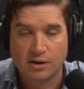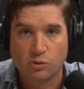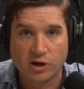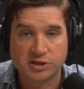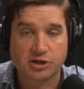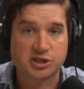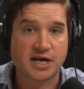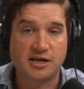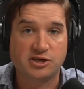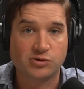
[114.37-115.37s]
Where's our
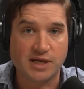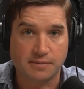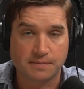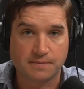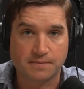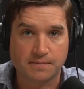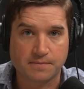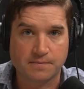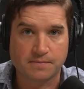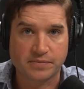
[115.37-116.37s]
shiny treat?
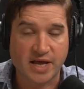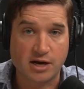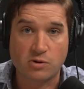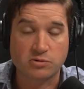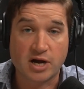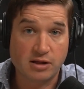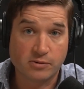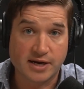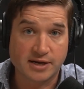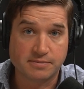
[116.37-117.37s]
And it won't
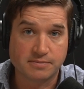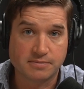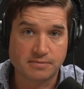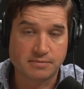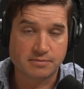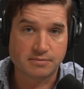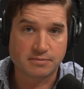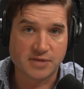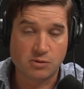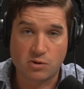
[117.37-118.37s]
tolerate it.
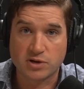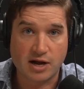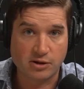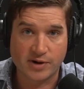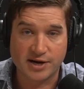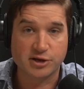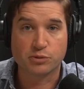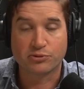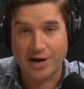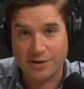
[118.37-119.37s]
It won't tolerate it. Your
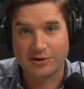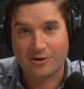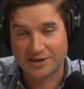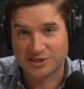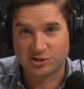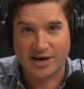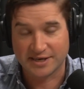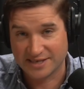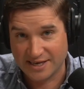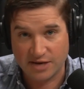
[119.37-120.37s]
brain will go on strike
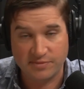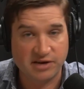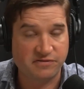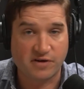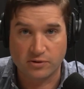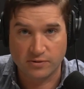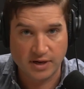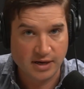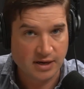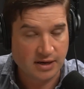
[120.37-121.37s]
and say, give me a phone.
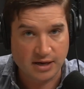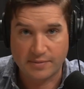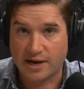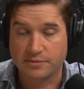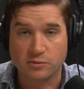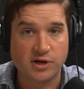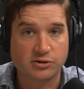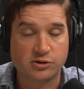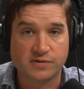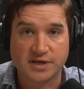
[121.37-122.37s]
Come on, we
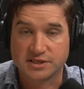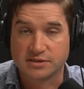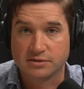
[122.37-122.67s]
don't do this.